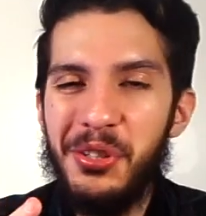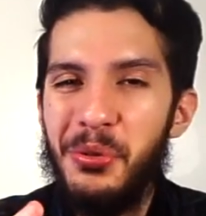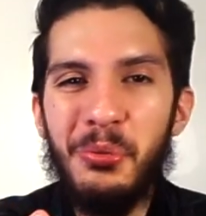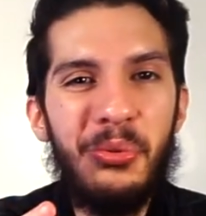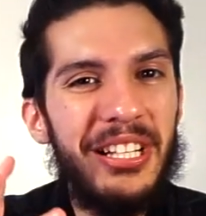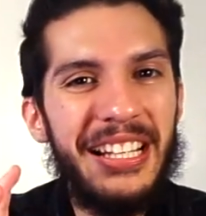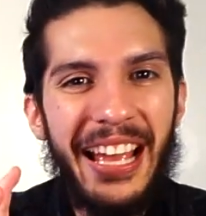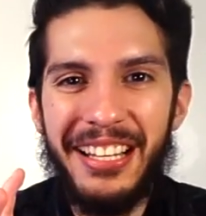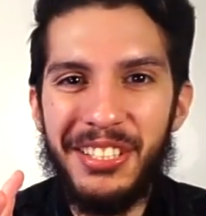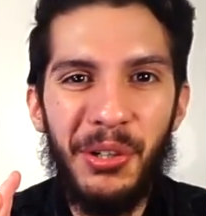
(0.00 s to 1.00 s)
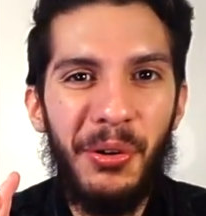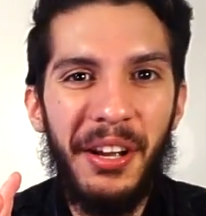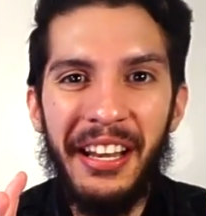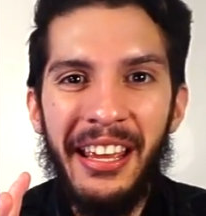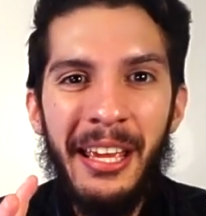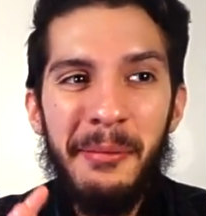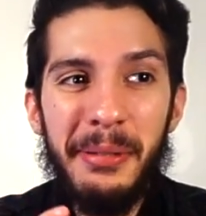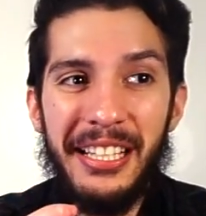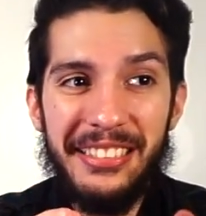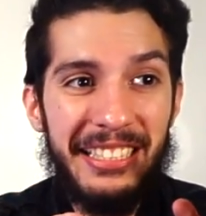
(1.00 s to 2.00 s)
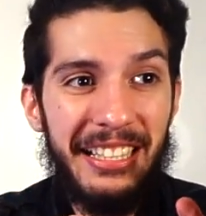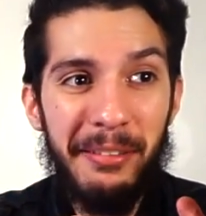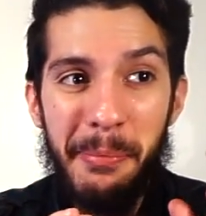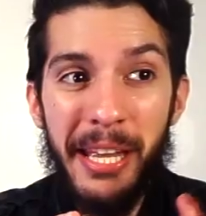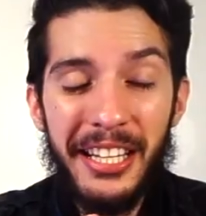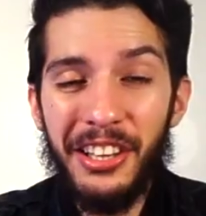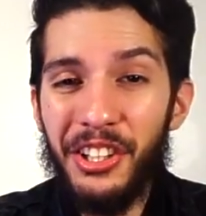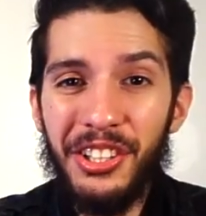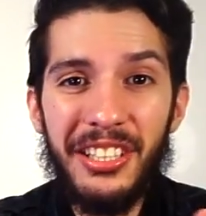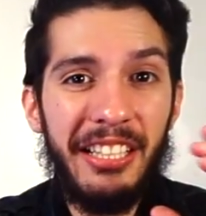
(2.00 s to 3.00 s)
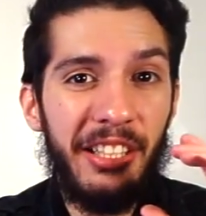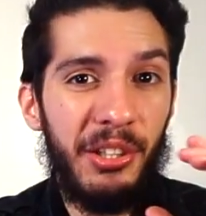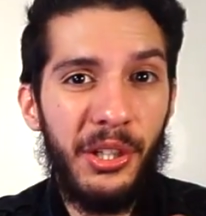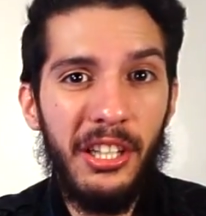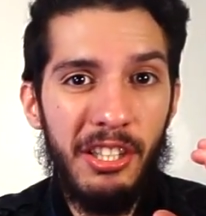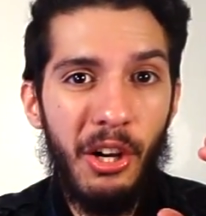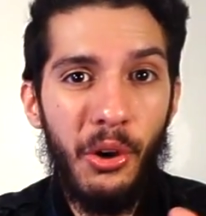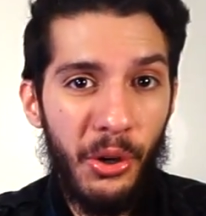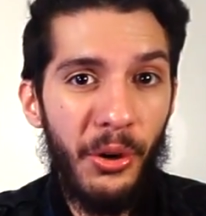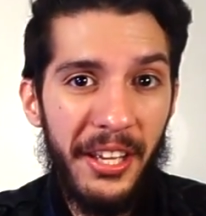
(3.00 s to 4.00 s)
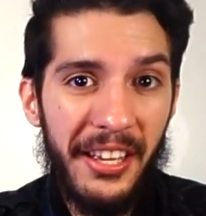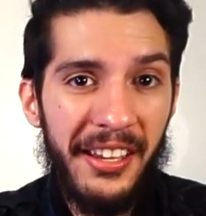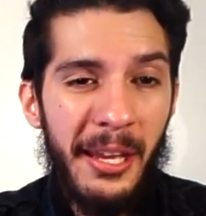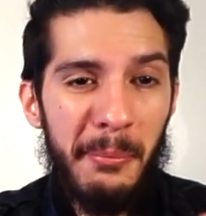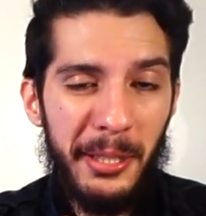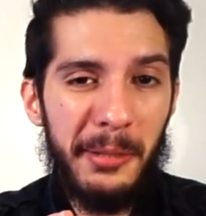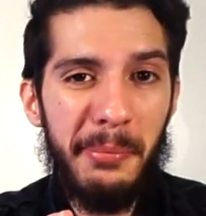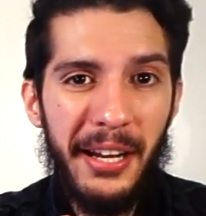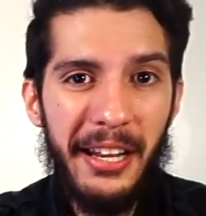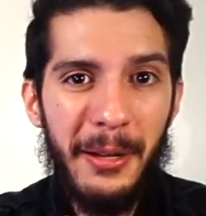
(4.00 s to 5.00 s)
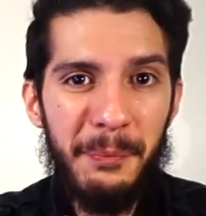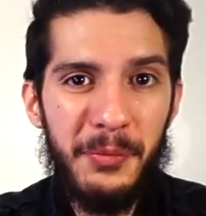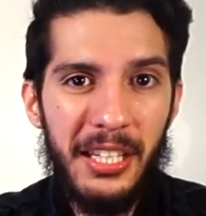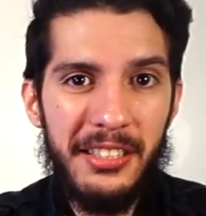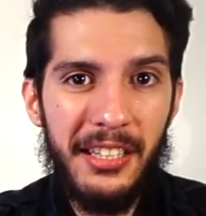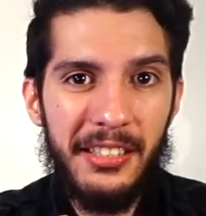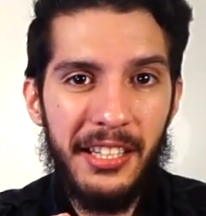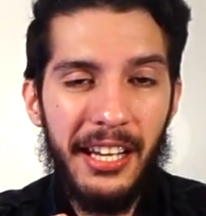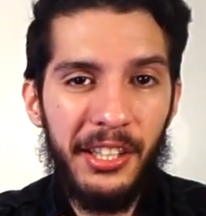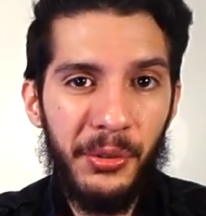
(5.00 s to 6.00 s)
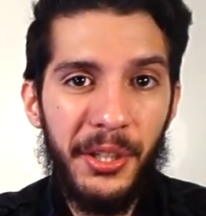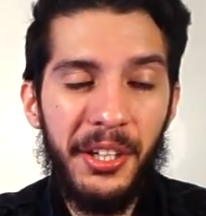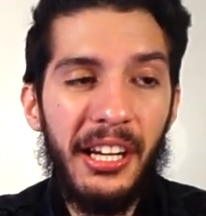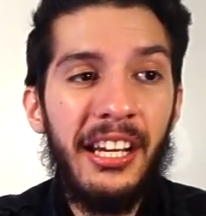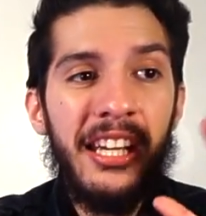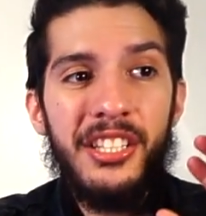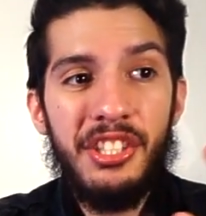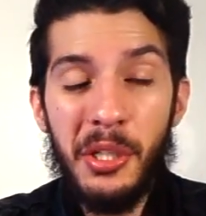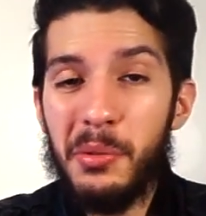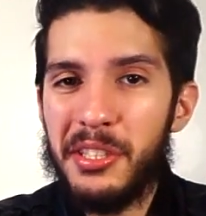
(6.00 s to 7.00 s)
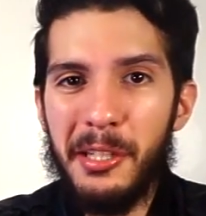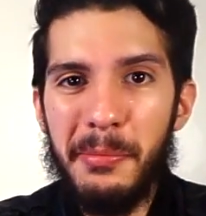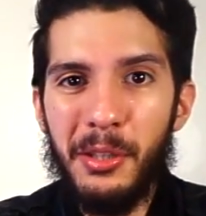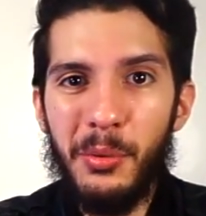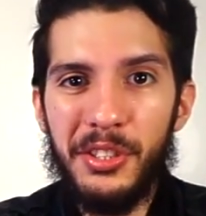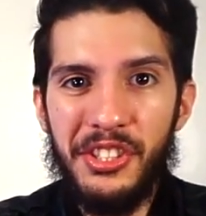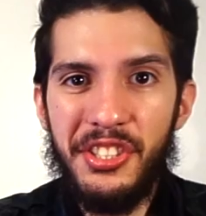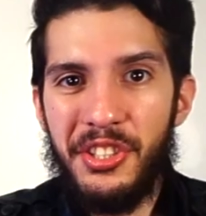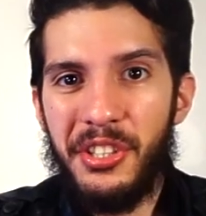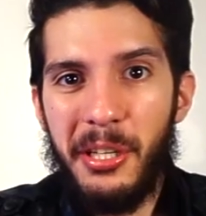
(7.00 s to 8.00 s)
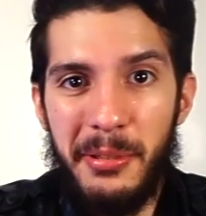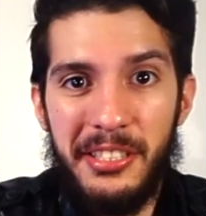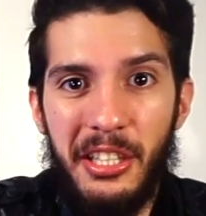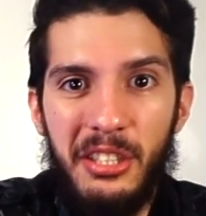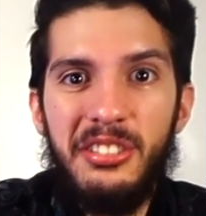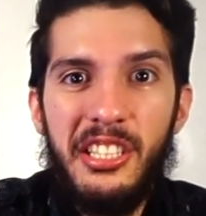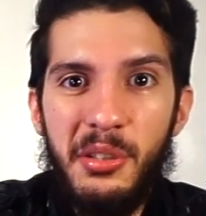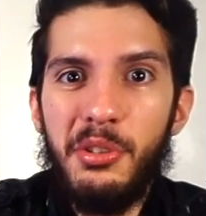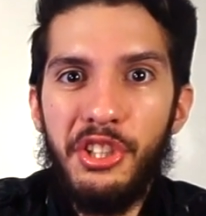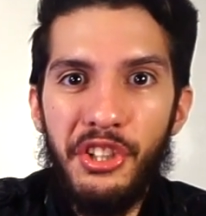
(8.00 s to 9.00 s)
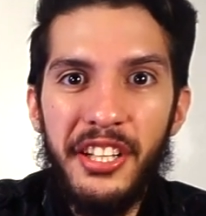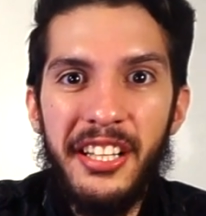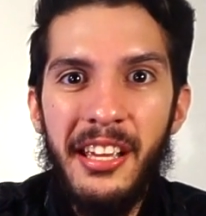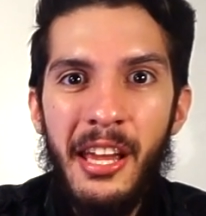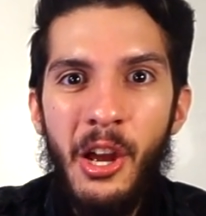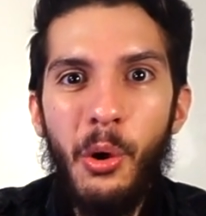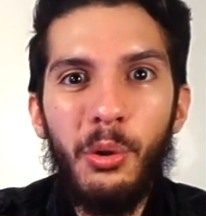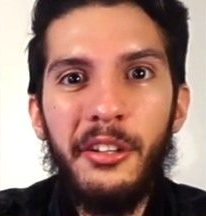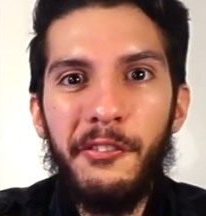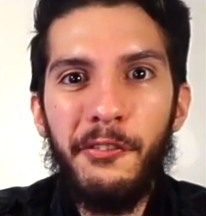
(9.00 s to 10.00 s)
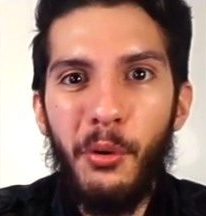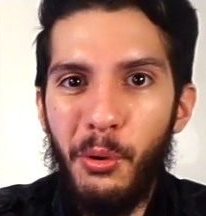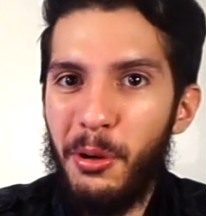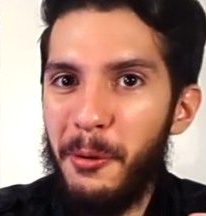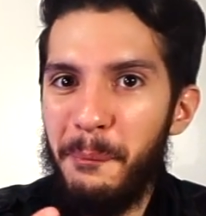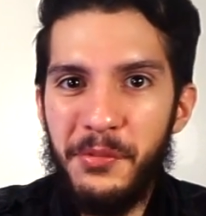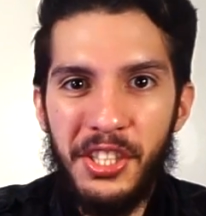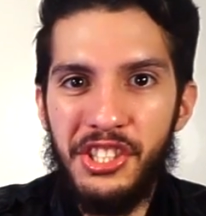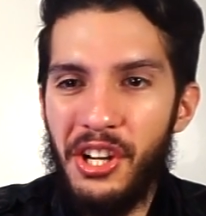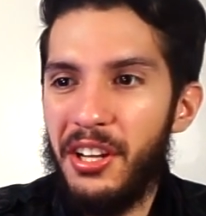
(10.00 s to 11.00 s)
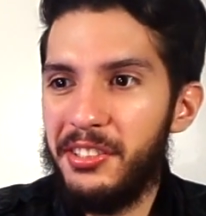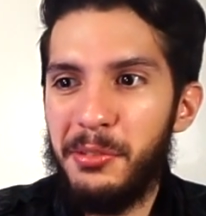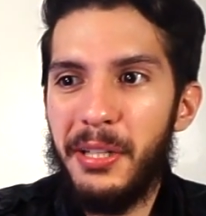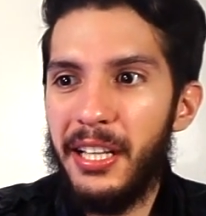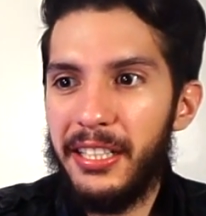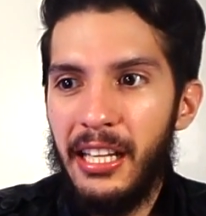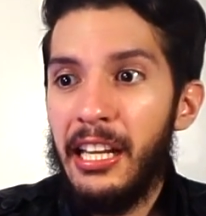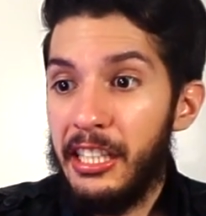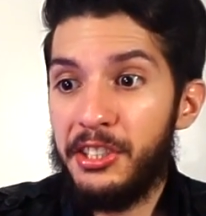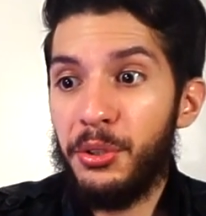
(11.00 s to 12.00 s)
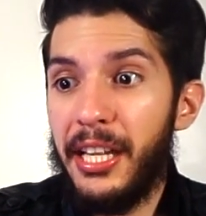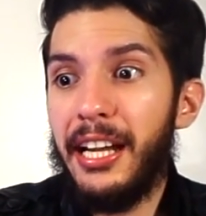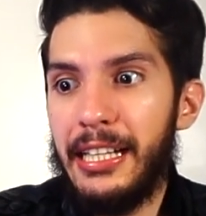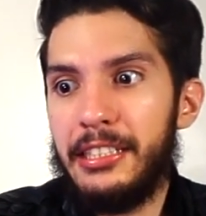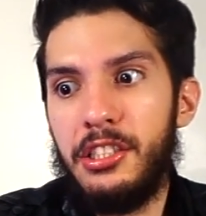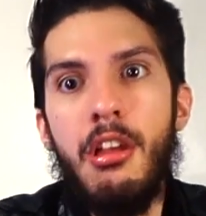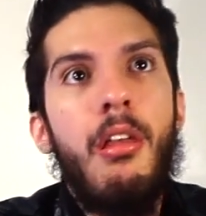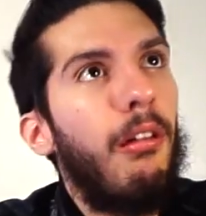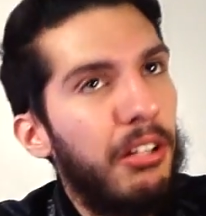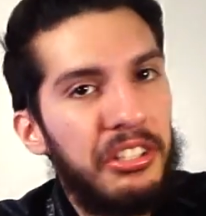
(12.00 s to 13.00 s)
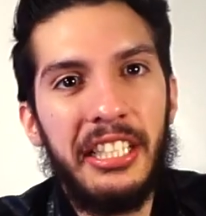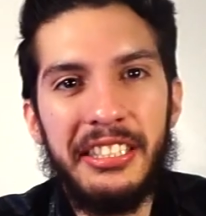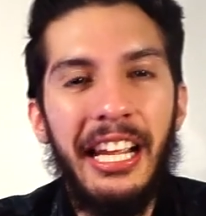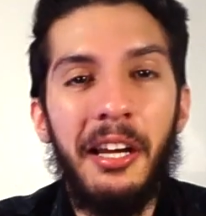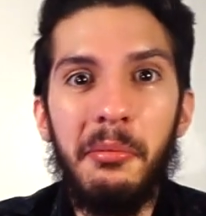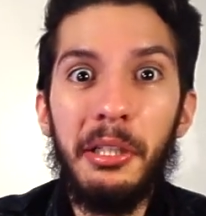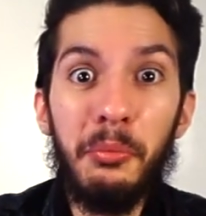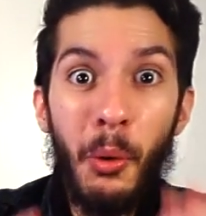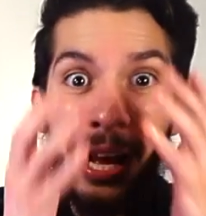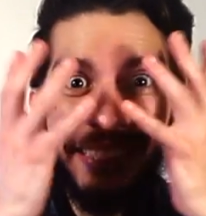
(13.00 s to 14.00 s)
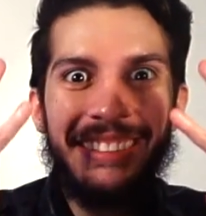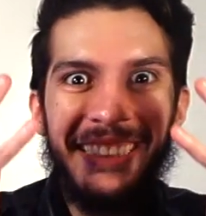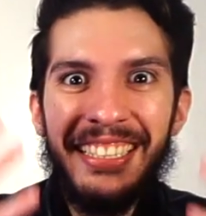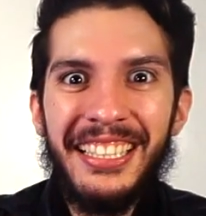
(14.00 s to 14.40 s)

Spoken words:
you really had us going, because it made it look like Okoye, played by Danai Gurira, she was going to be the one to disintegrate because it looks like she was hurting, only for T'Challa to be like, it's okay, I got you locked up. I'm like, what?